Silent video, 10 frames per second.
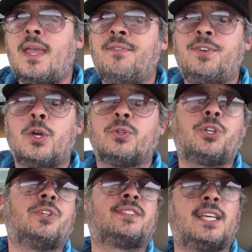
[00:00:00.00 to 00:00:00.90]
if you go
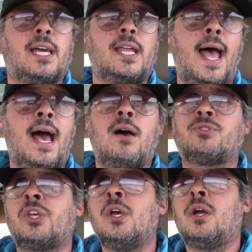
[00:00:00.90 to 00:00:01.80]
to your second
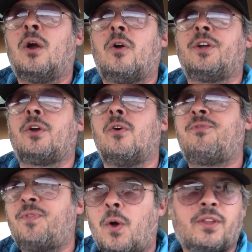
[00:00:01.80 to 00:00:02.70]
house or go
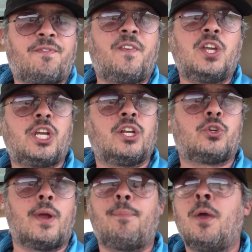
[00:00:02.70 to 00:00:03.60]
on a fishing
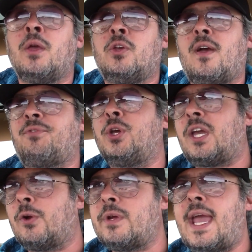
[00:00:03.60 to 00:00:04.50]
trip, you have to
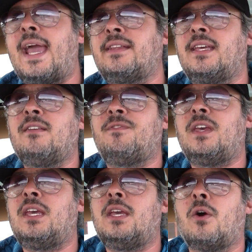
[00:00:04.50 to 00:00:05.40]
carry
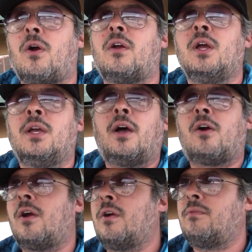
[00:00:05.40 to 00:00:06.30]
ATV or
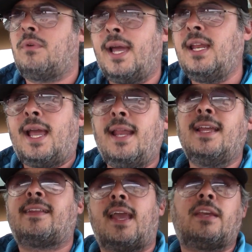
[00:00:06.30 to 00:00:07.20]

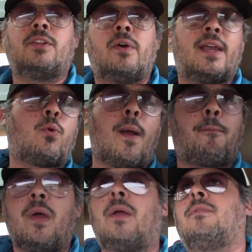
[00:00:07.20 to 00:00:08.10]
anything, you know,
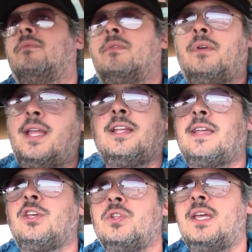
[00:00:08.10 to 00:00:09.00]
equipment,
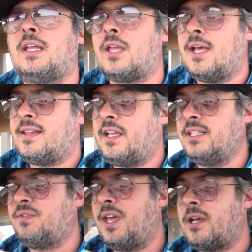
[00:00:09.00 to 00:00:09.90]
anything you need.
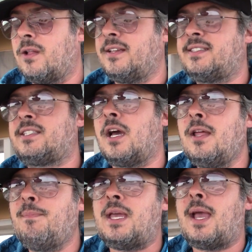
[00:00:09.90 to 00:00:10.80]
This vehicle is
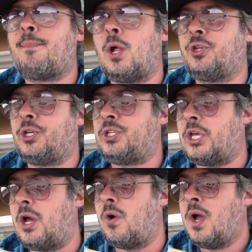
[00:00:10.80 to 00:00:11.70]
gonna be able to
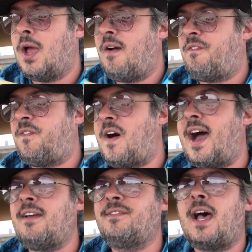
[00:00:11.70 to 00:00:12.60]
tow
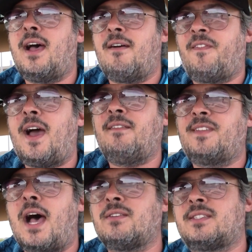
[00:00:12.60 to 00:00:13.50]

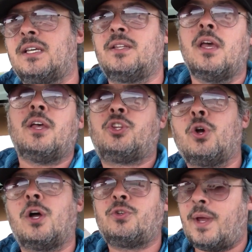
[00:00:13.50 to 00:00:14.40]

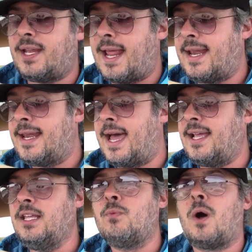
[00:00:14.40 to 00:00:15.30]

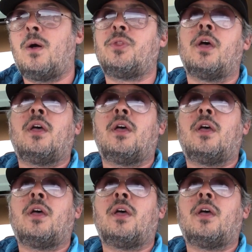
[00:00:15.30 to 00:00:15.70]
5,291